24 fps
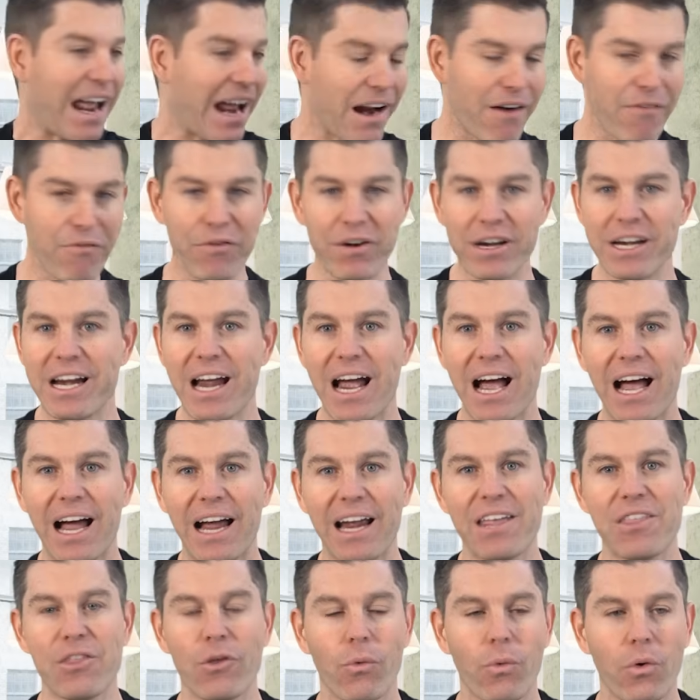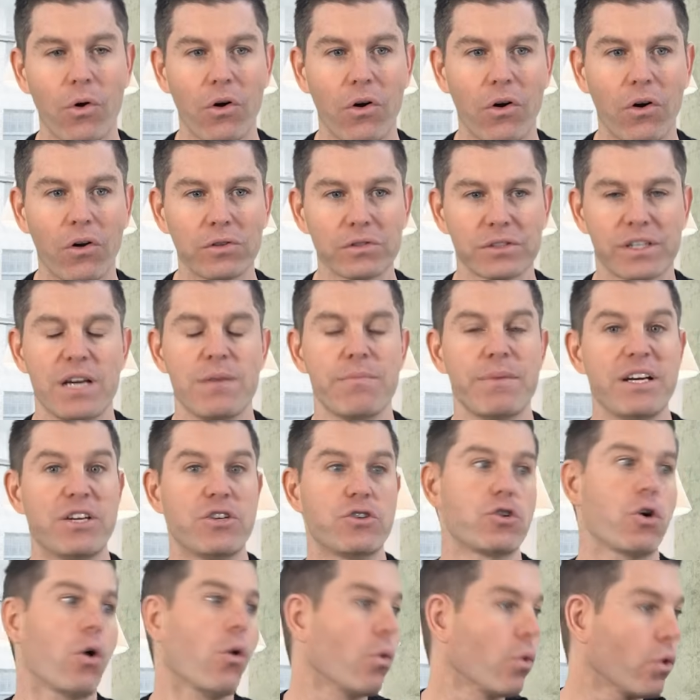Every guy in the world can be
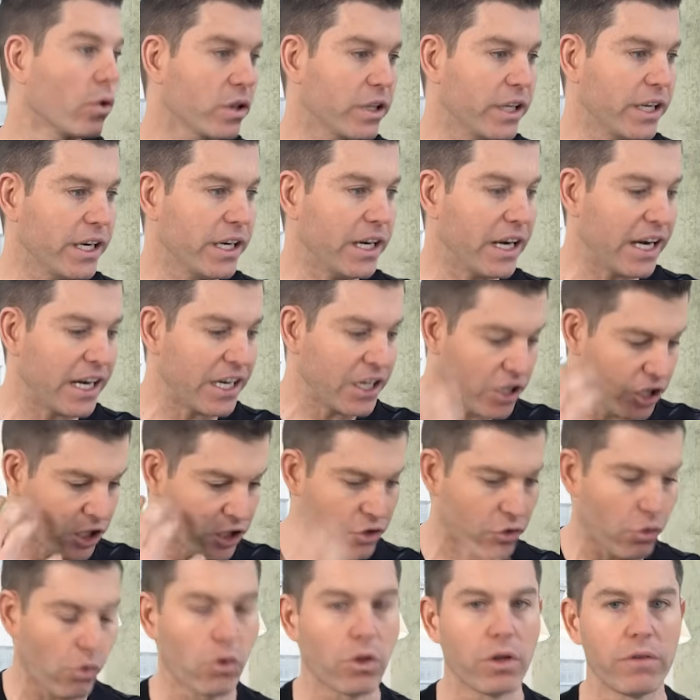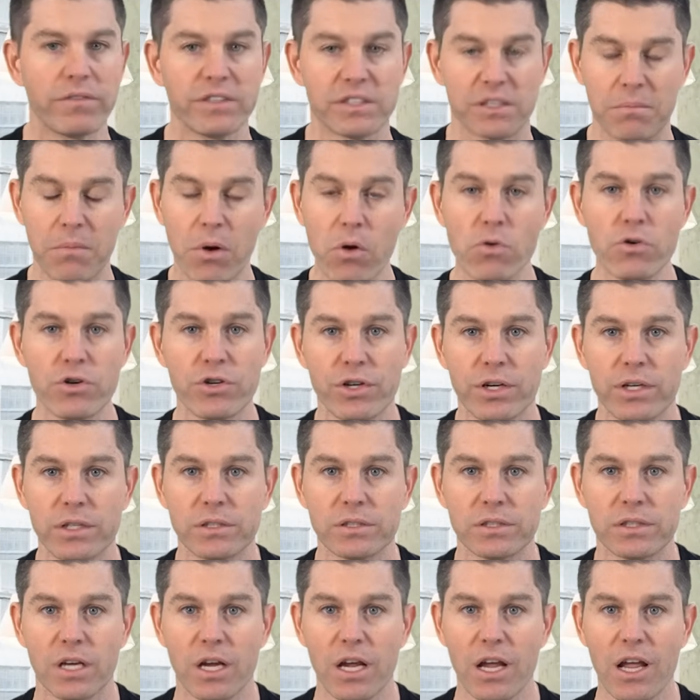totally in control of his
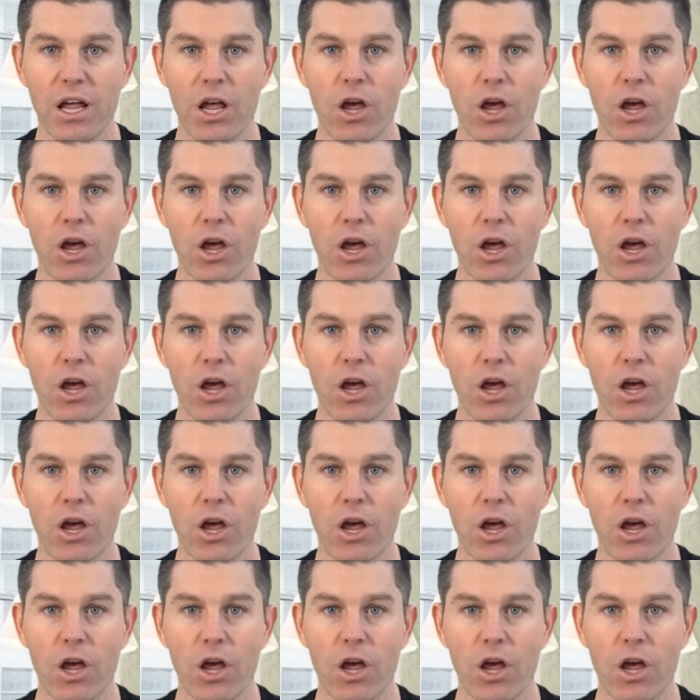emotions